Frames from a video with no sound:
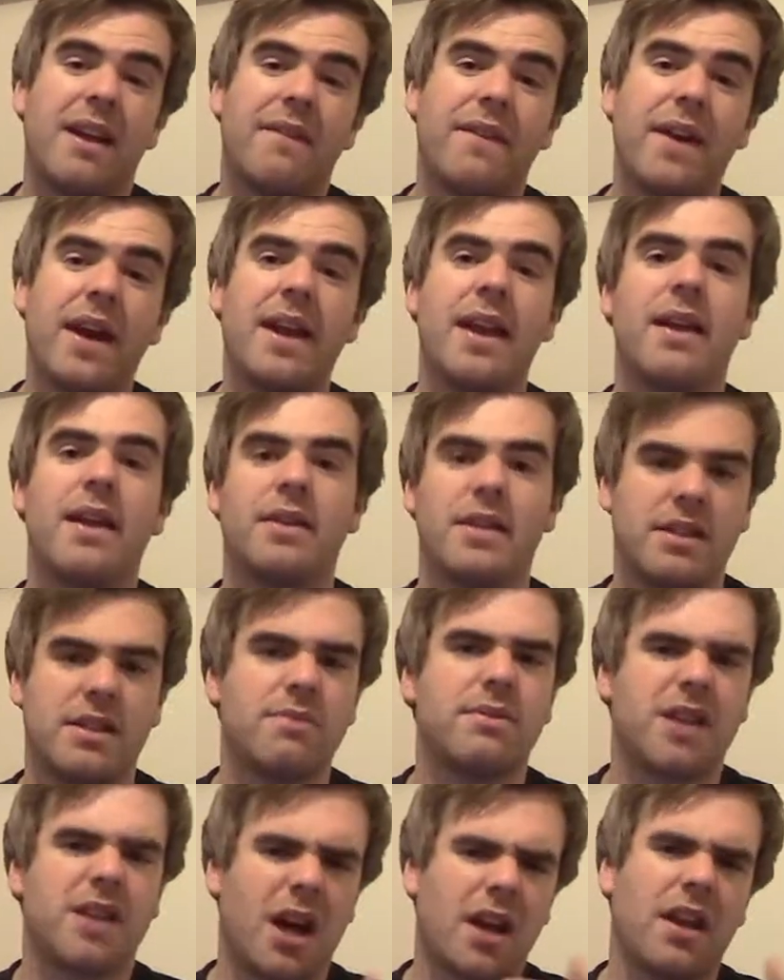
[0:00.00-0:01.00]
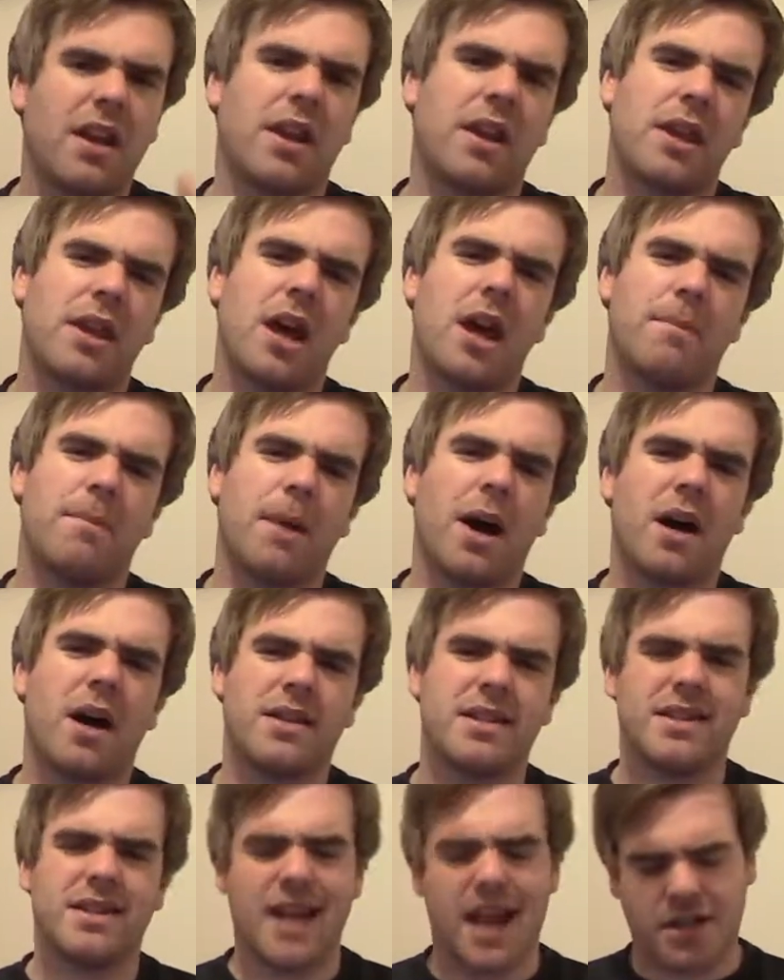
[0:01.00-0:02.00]
Then this was kind of the third
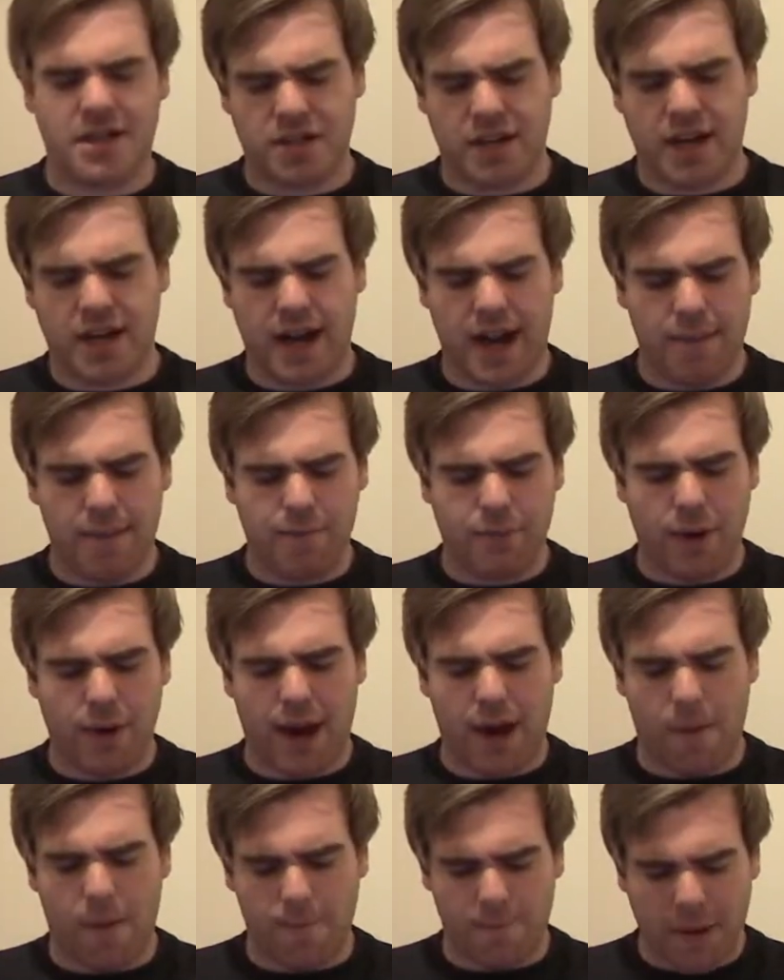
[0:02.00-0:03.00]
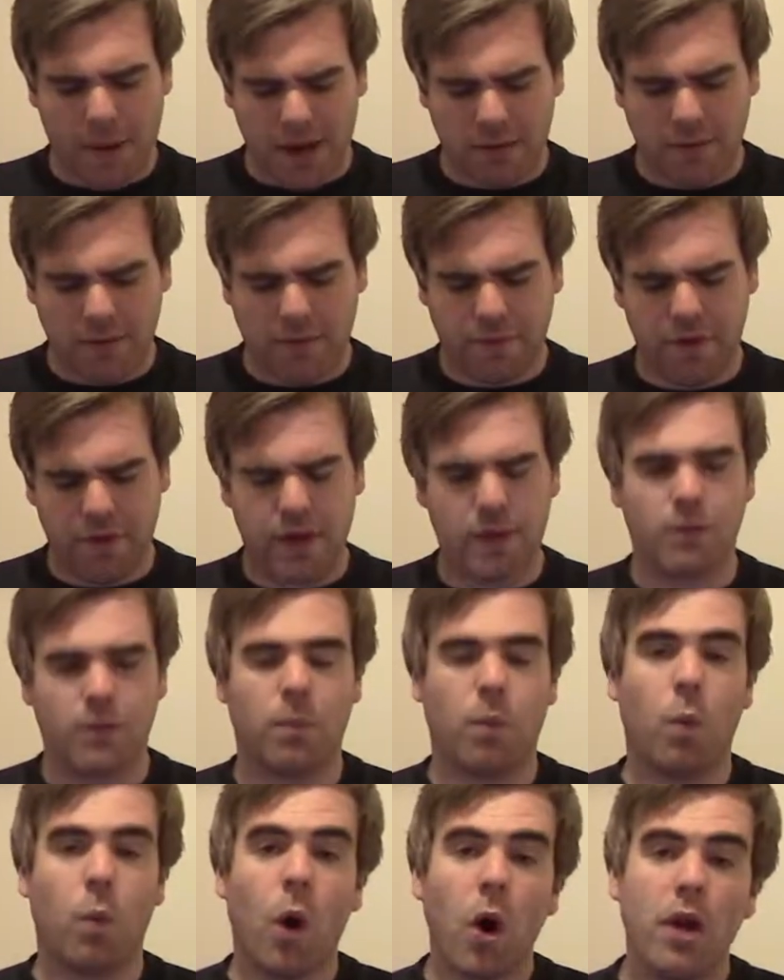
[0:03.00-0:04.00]
party section. They then brought out
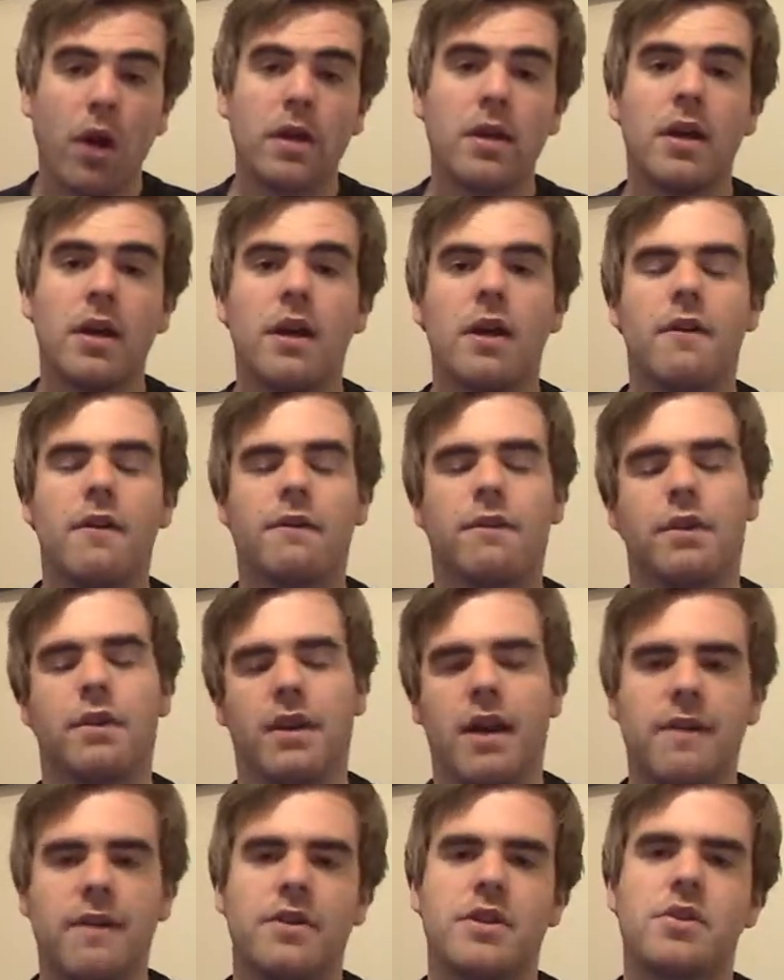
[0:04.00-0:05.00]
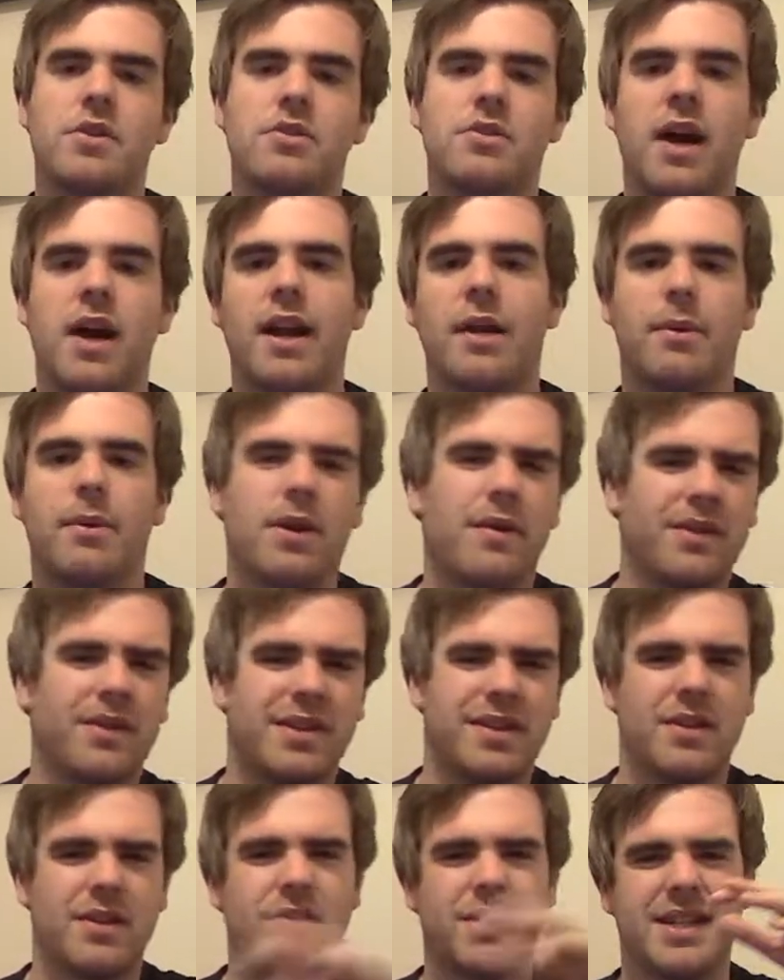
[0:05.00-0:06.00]
Battlefield 1 for another new trailer. We
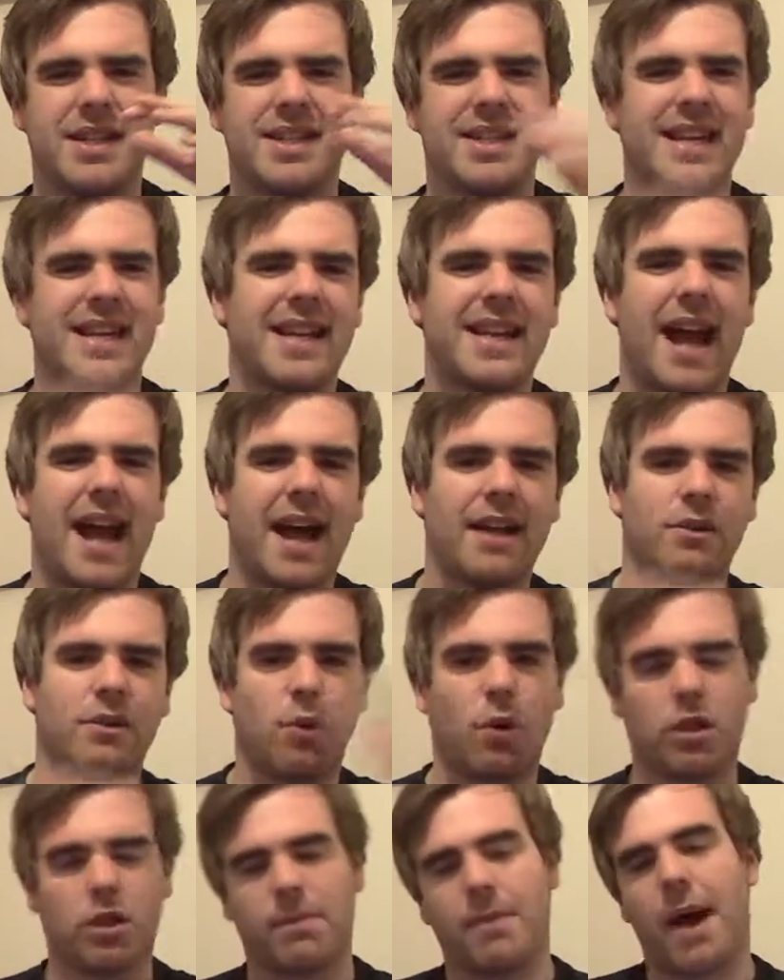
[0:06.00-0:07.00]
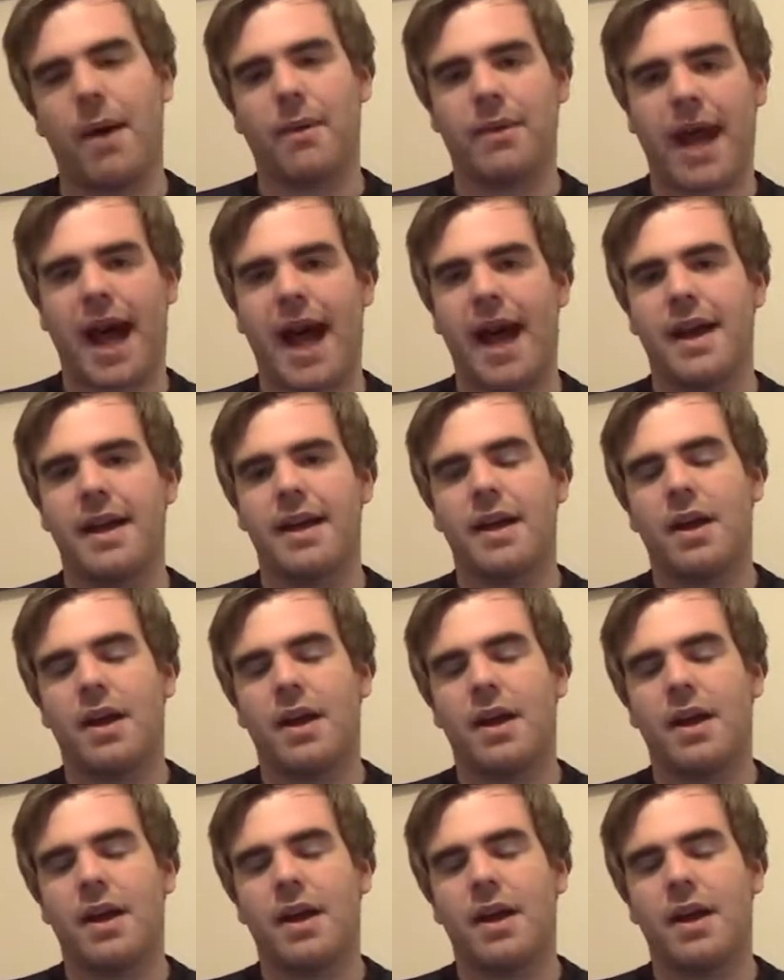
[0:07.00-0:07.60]
obviously already seen that and talked about that